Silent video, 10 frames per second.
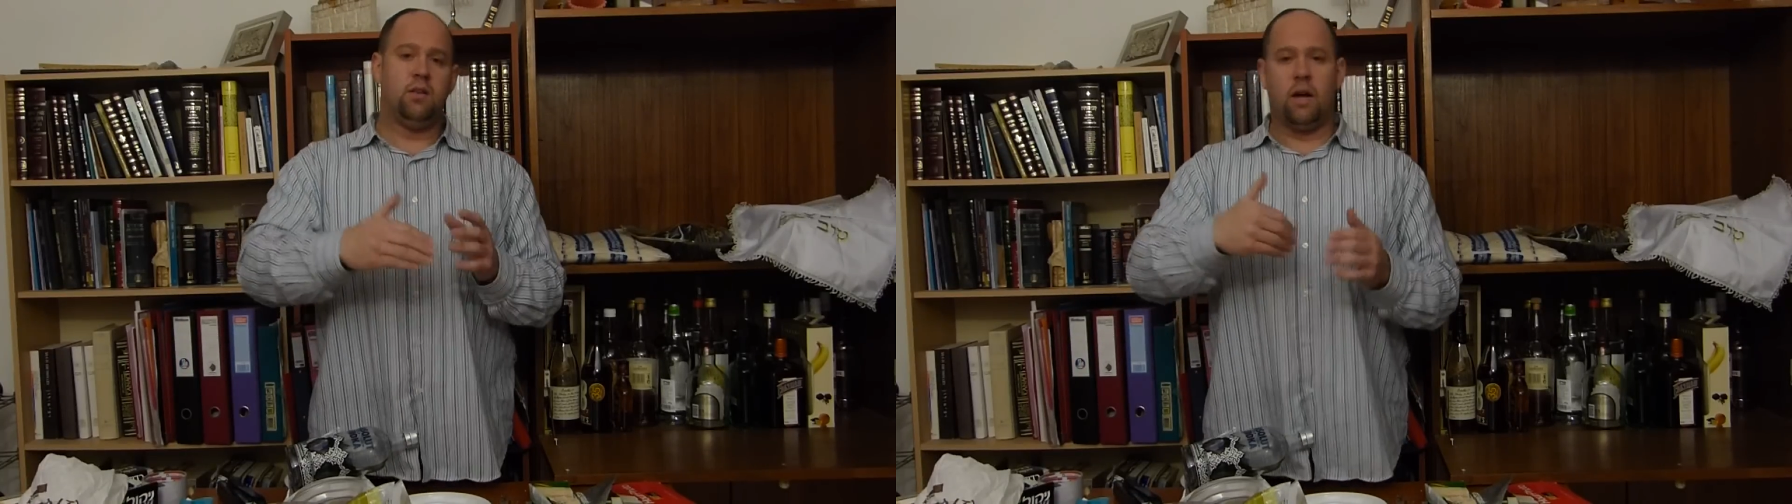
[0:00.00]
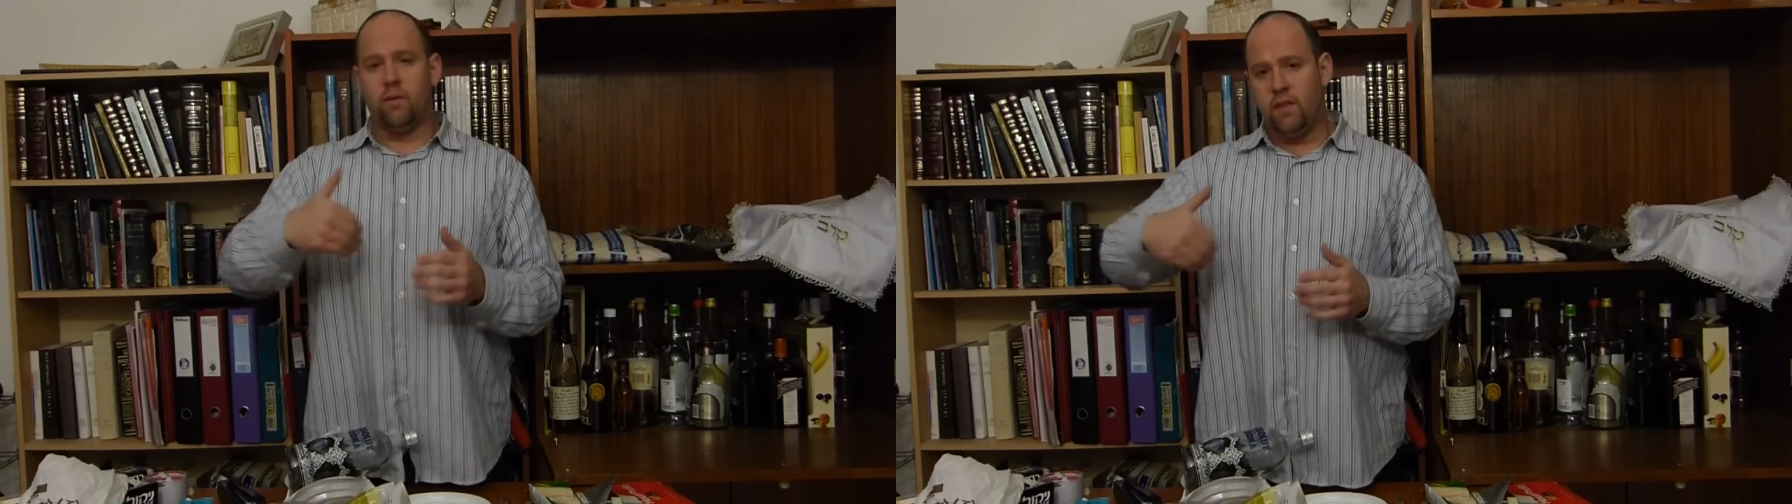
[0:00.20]

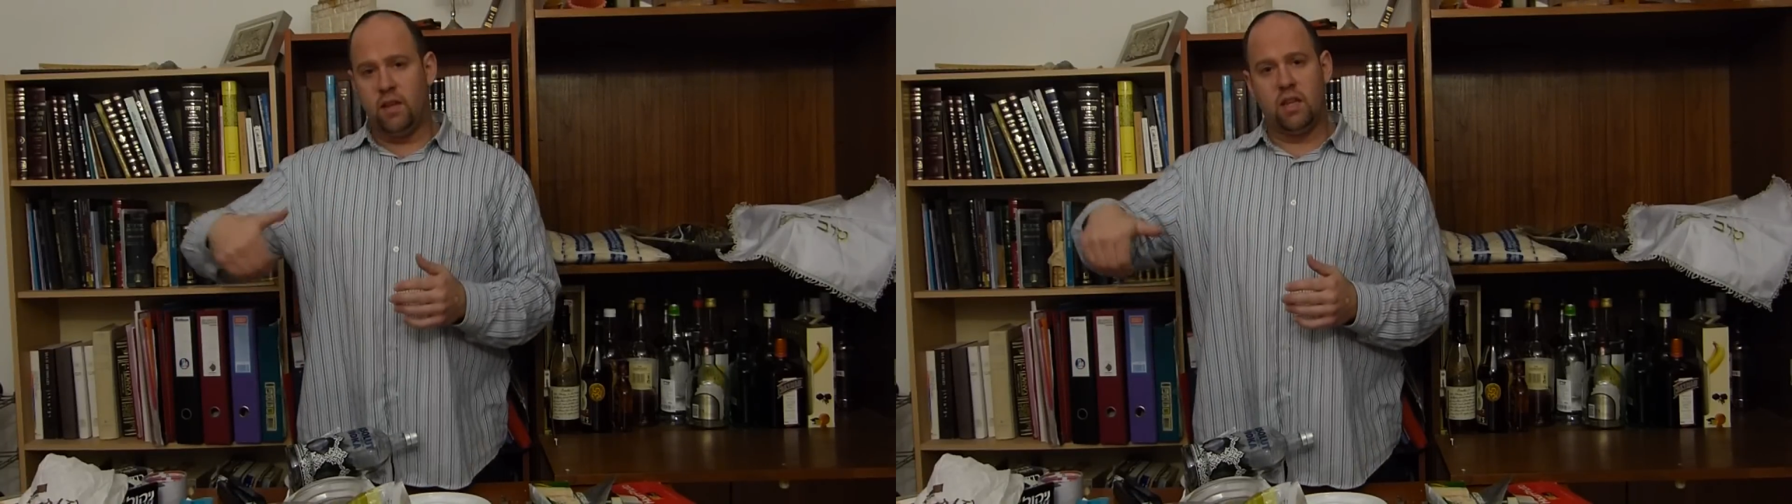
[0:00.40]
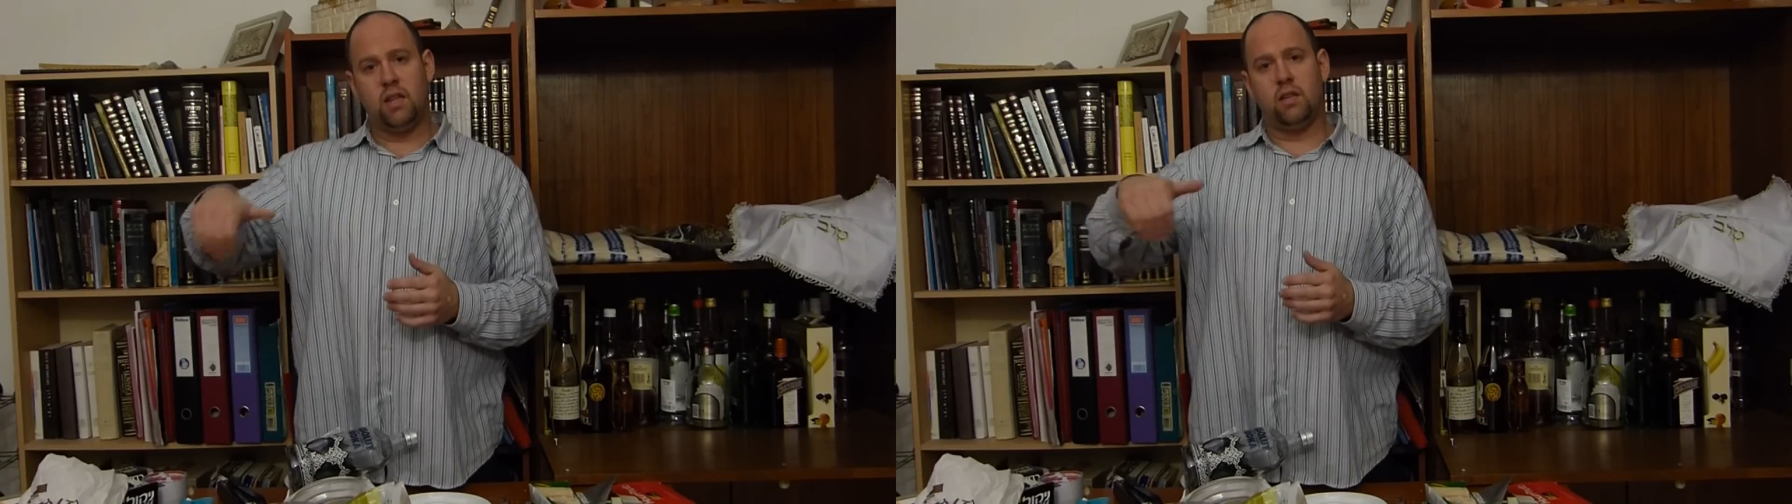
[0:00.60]
I don't
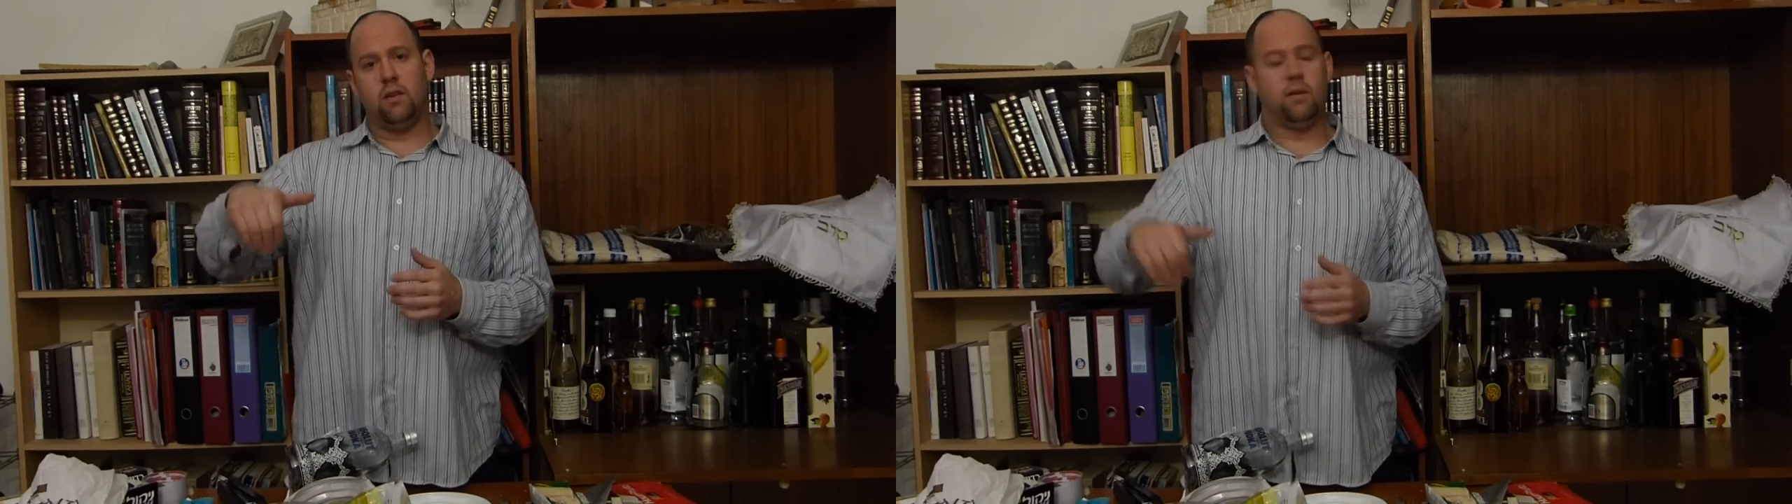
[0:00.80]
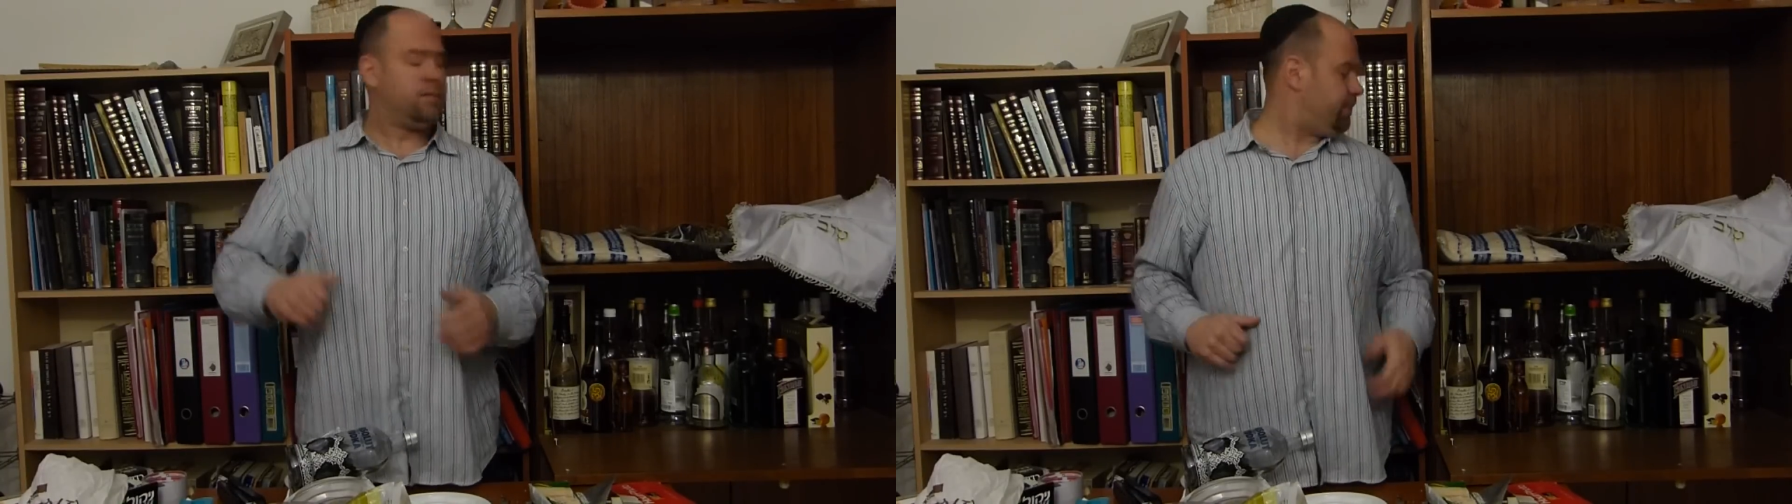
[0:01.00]
think
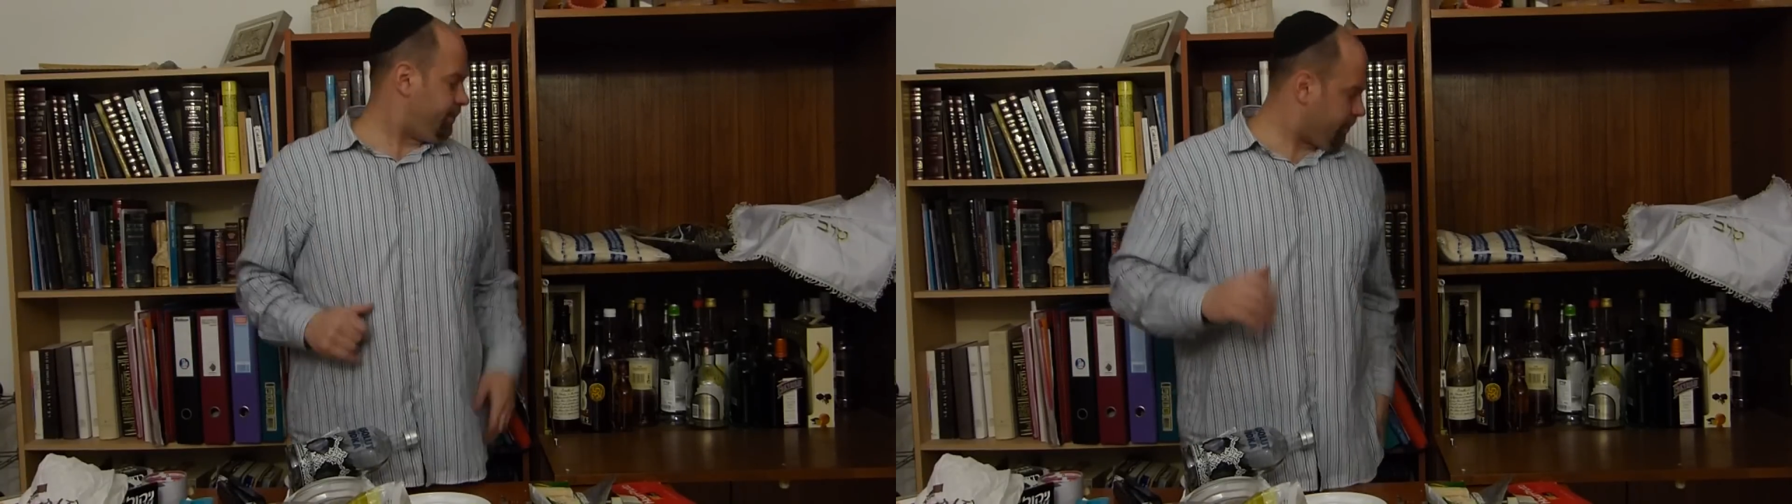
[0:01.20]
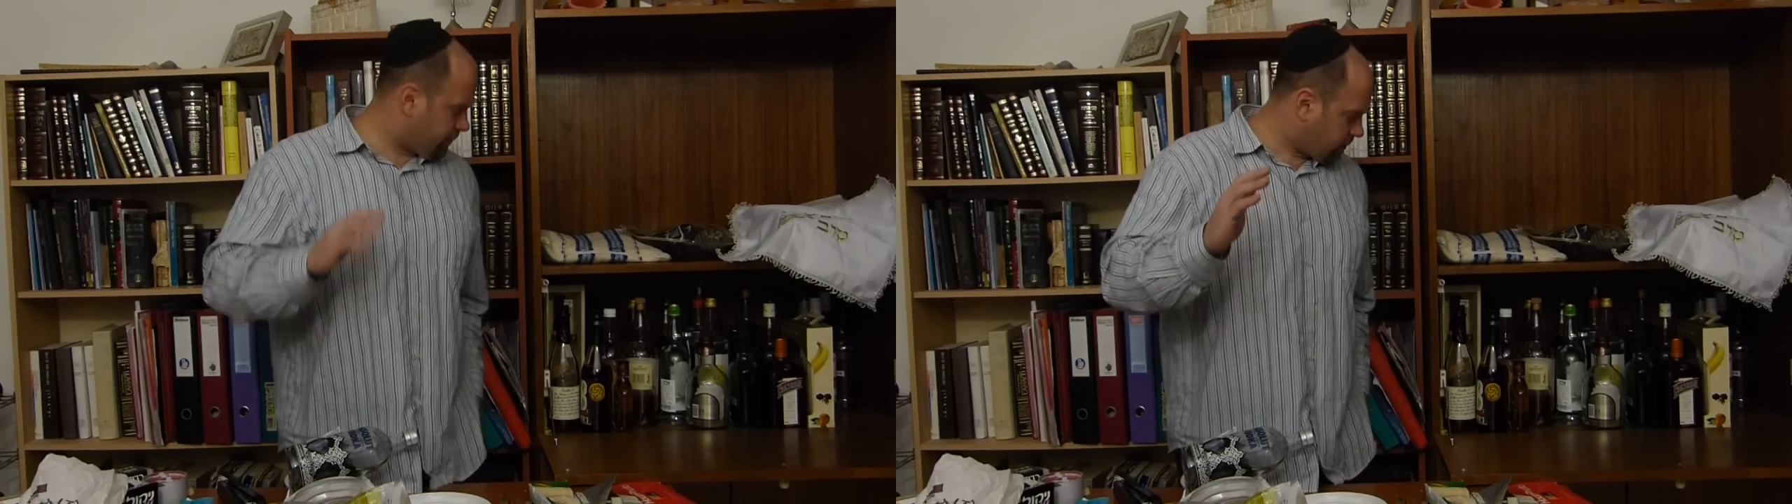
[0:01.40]
that,
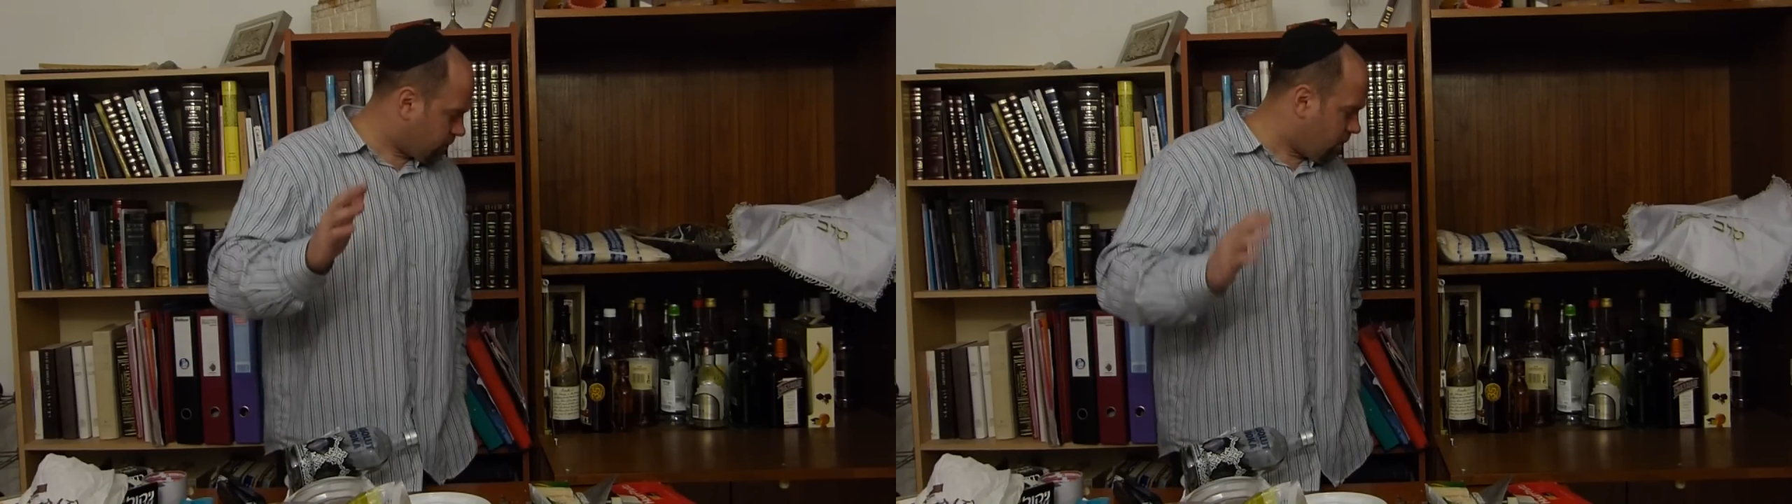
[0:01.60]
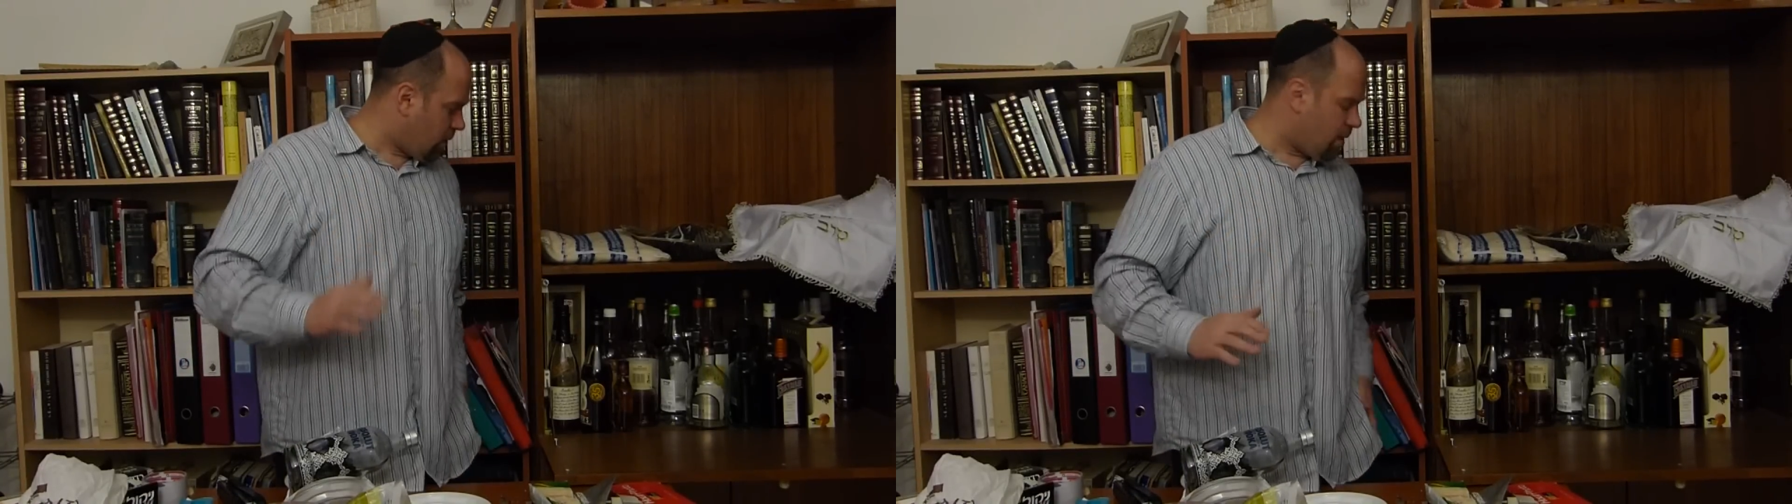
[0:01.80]

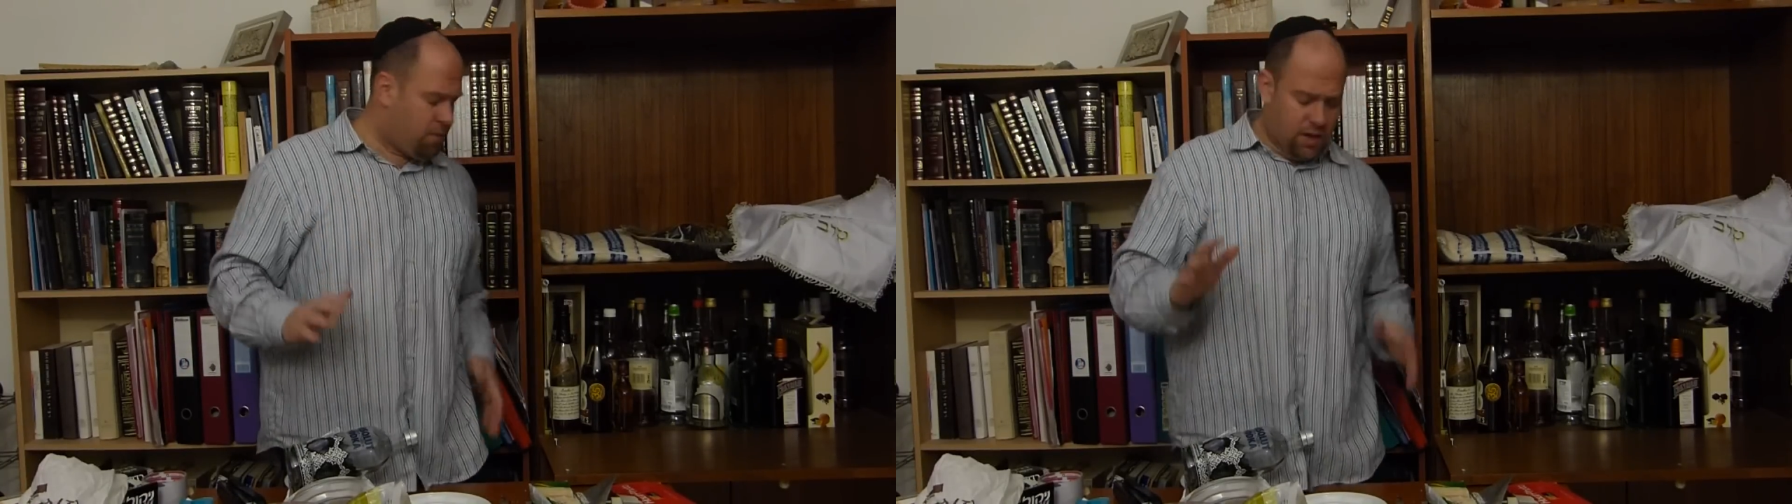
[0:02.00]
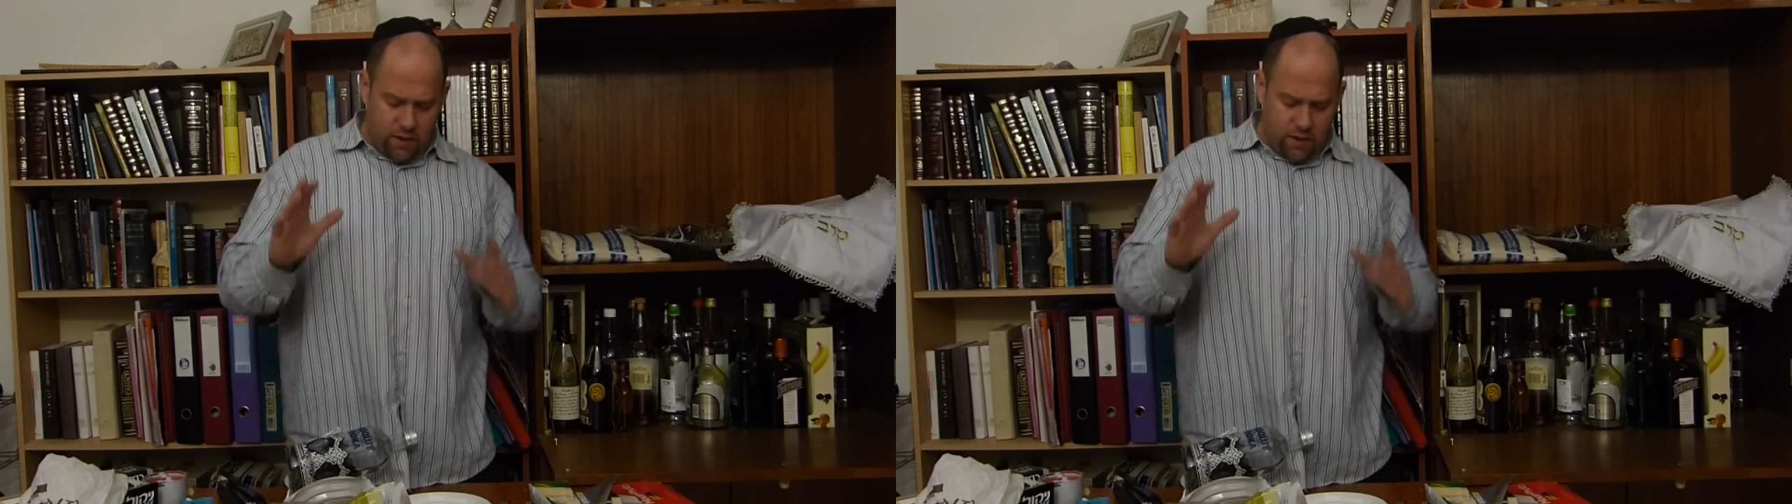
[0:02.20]
but